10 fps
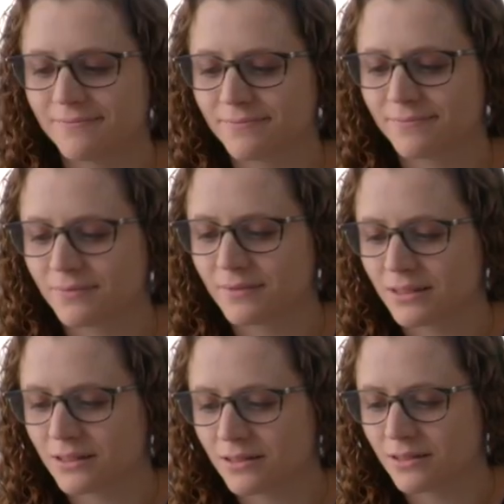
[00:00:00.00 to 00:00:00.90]
we are
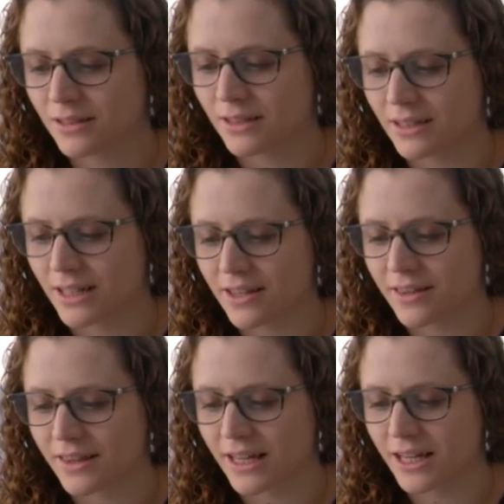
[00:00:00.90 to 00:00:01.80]
discovering new
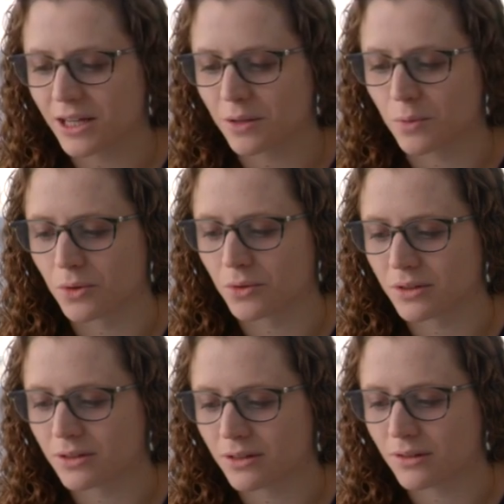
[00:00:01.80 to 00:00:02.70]
things.
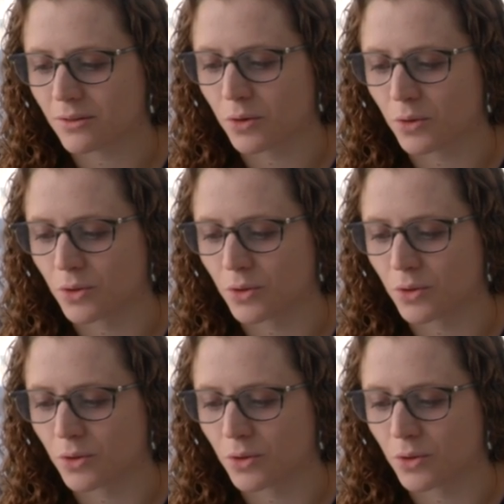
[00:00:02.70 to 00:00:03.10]
And I think